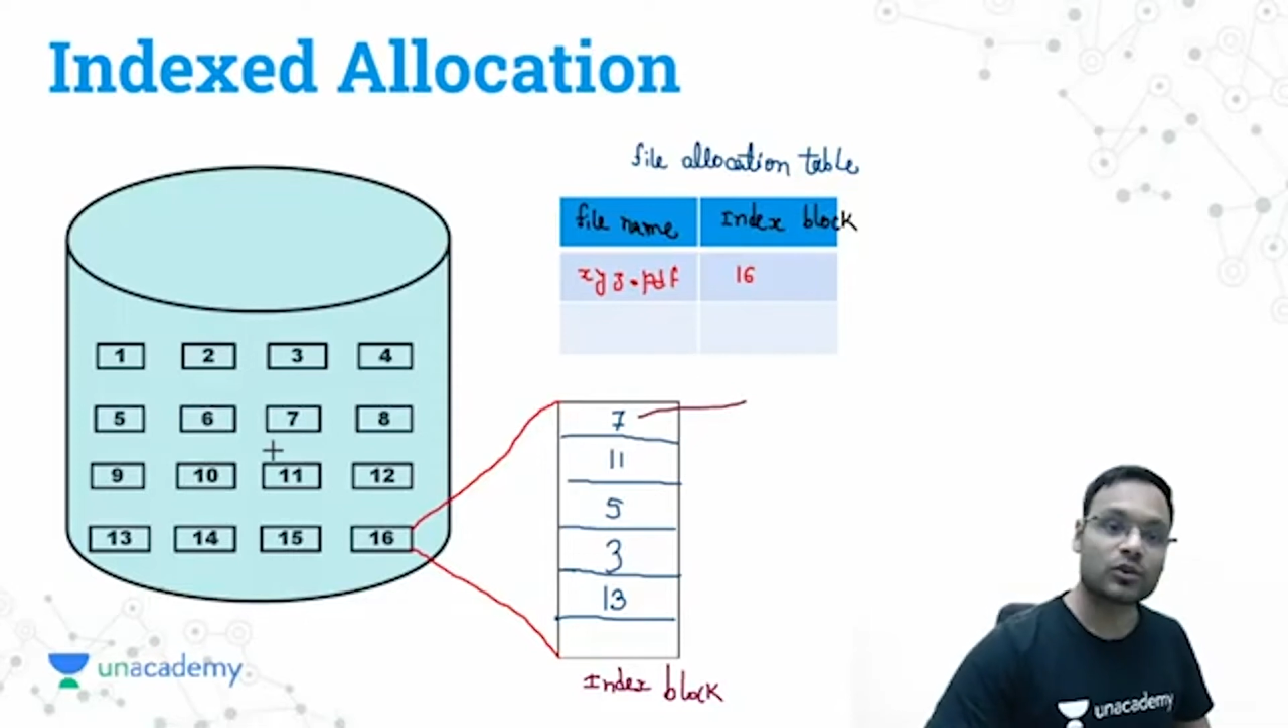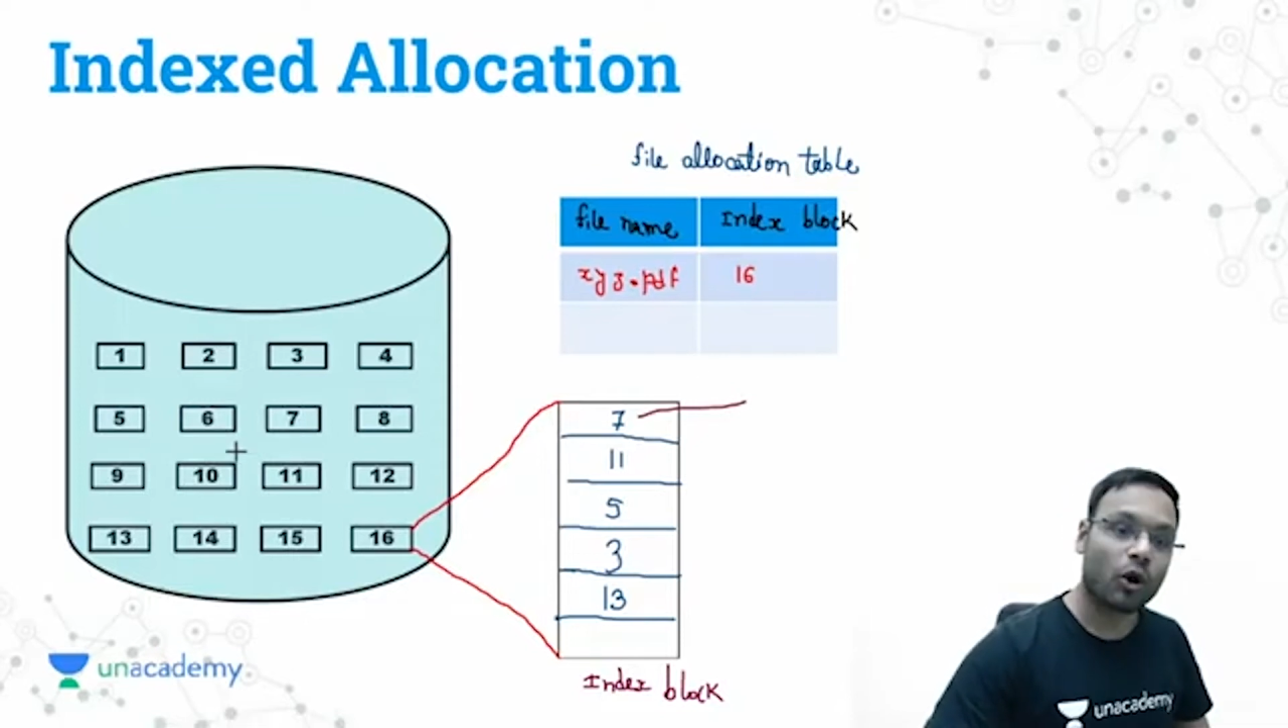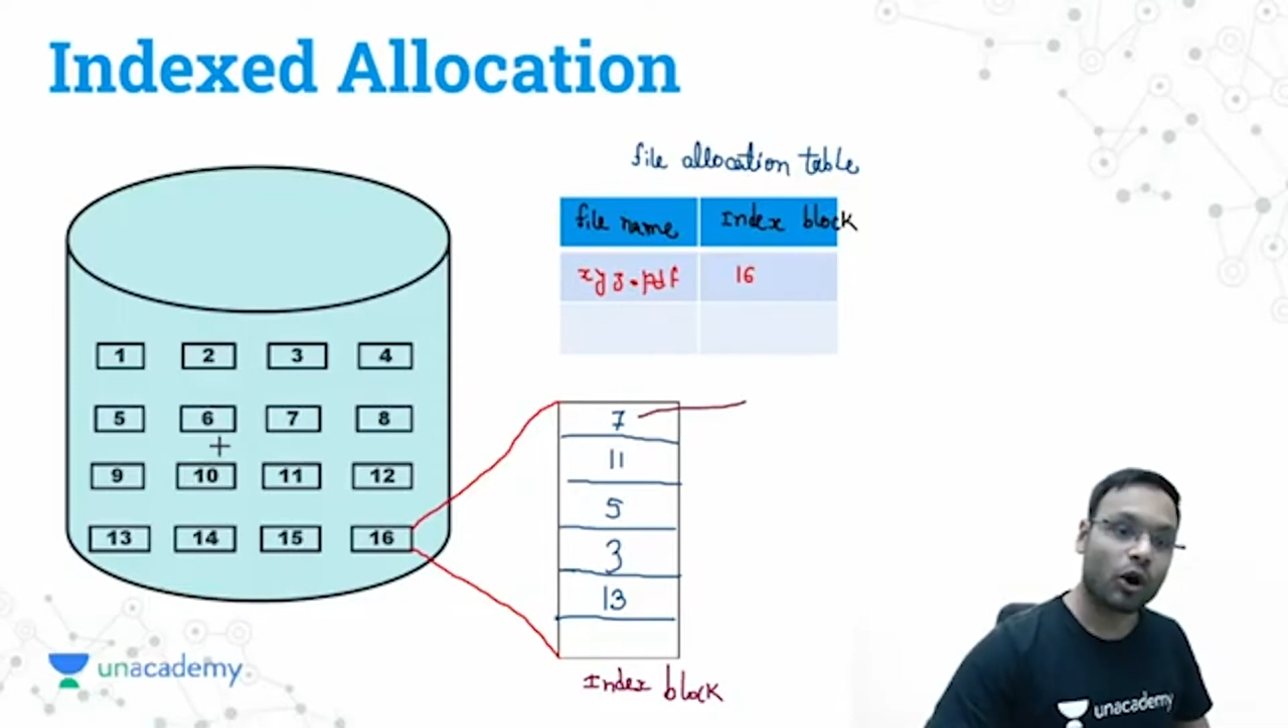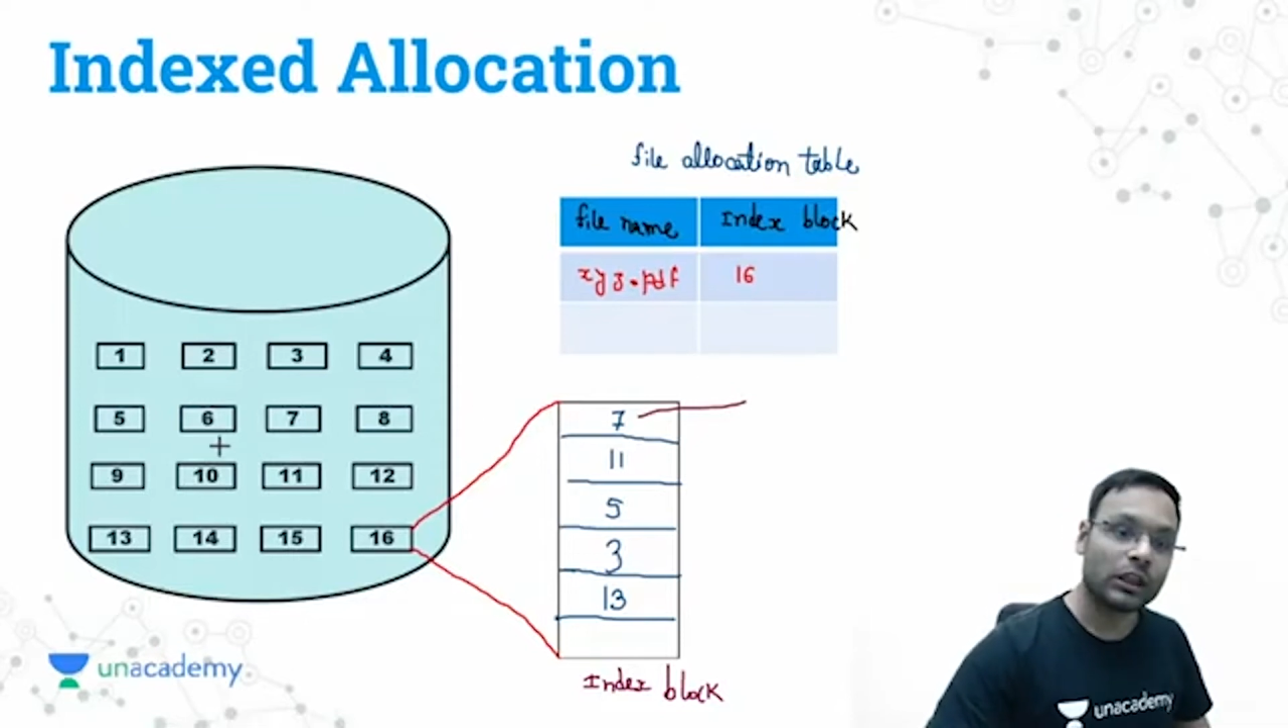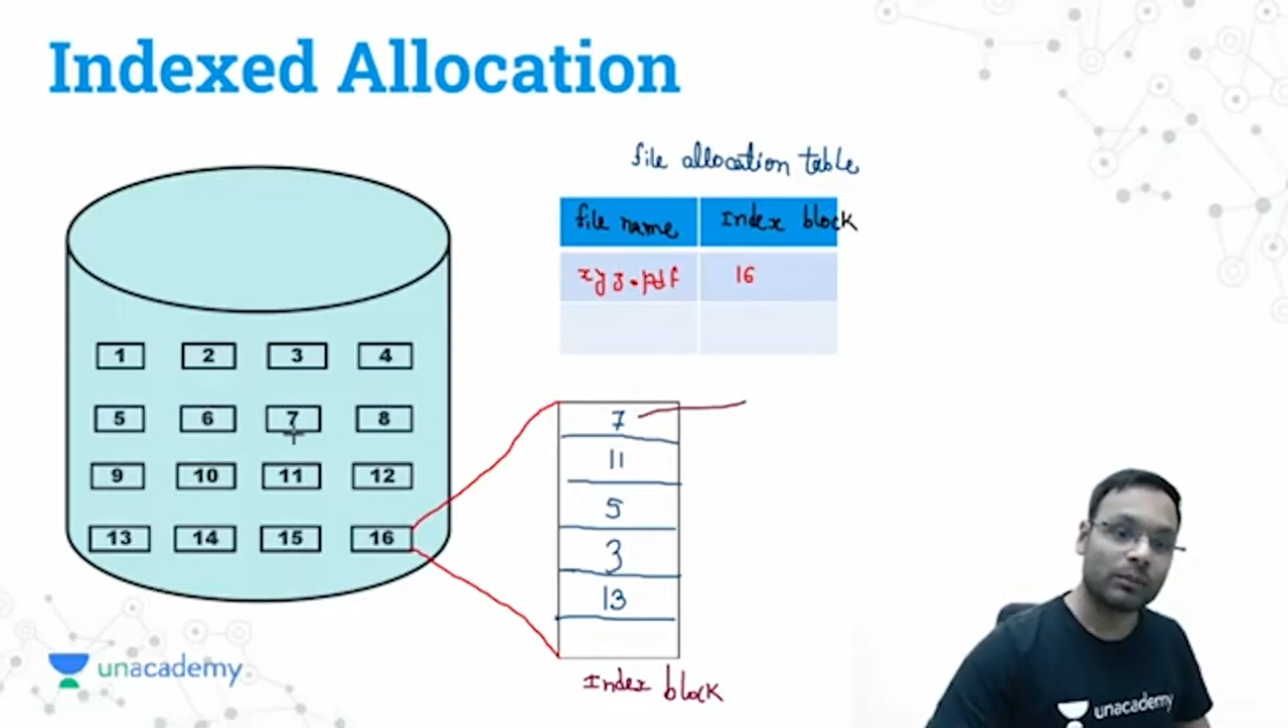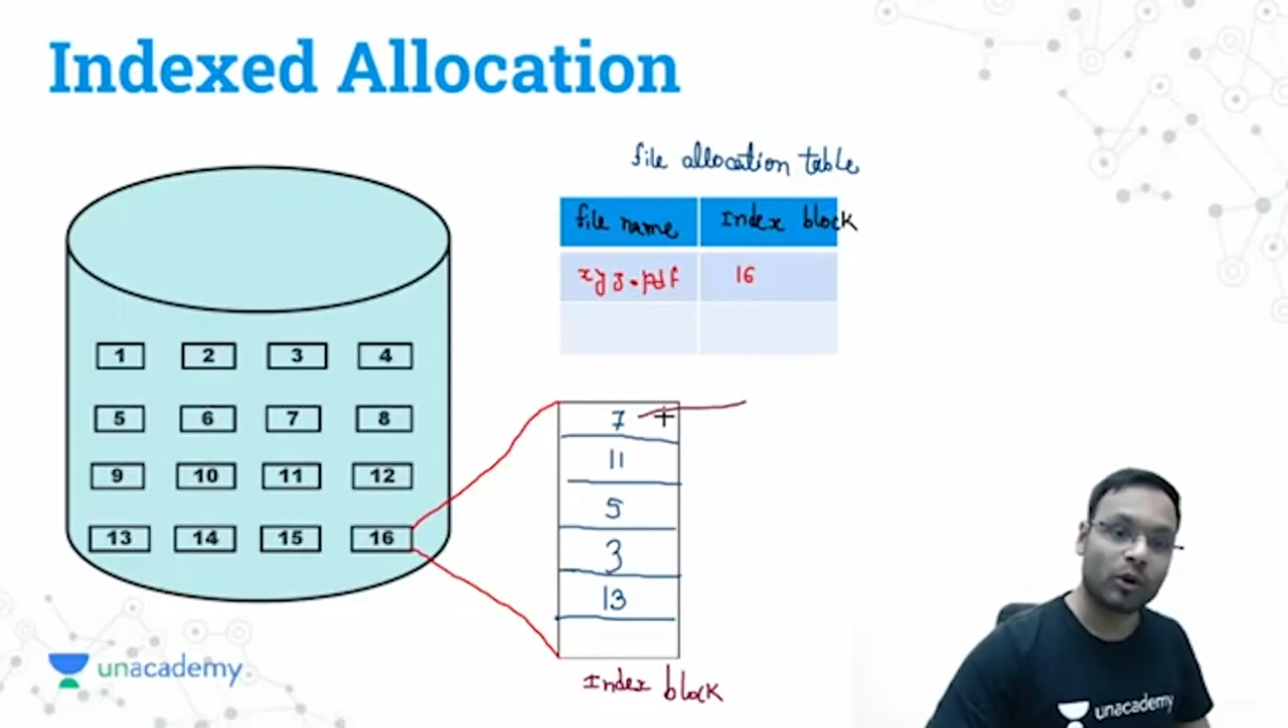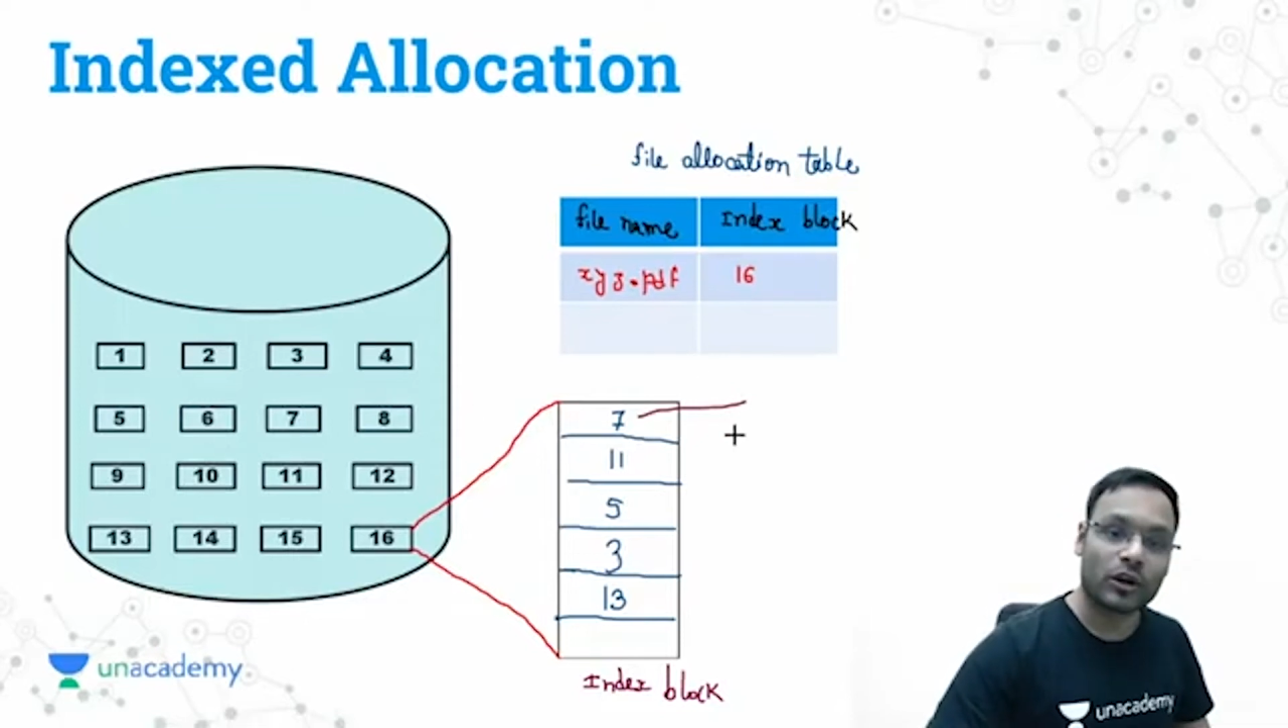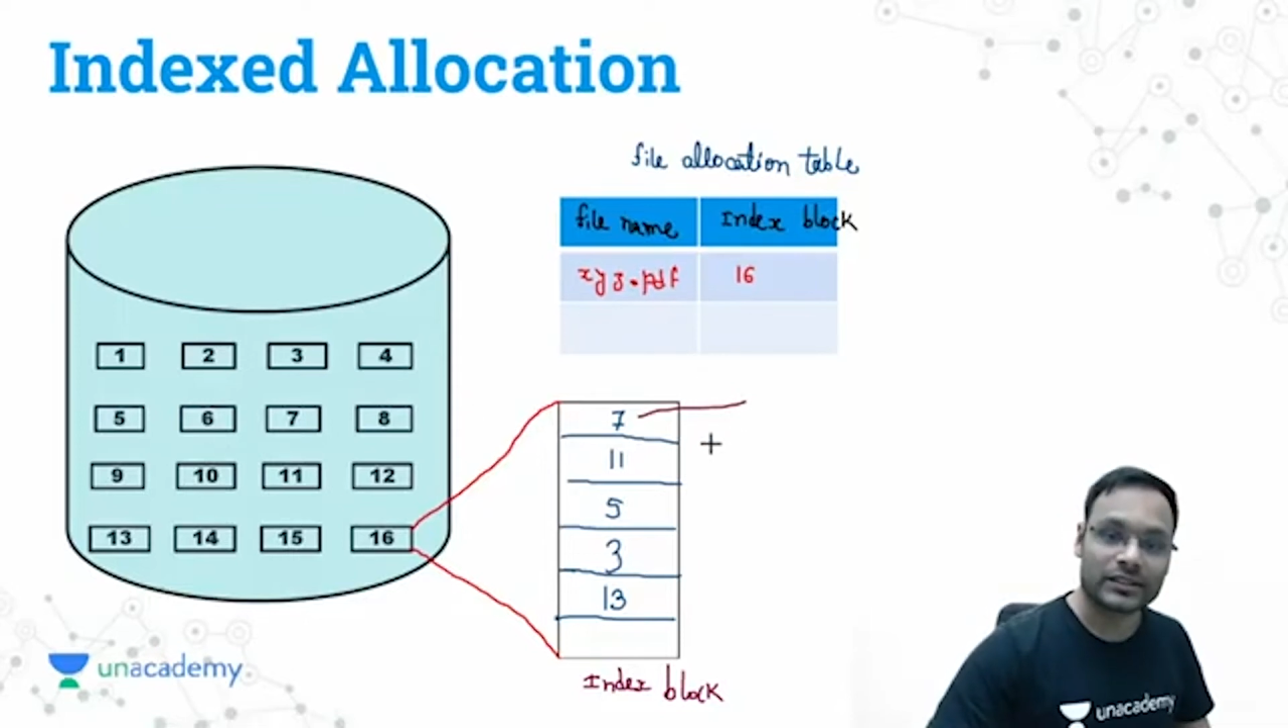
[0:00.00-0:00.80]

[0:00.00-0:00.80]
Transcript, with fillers: all the blocks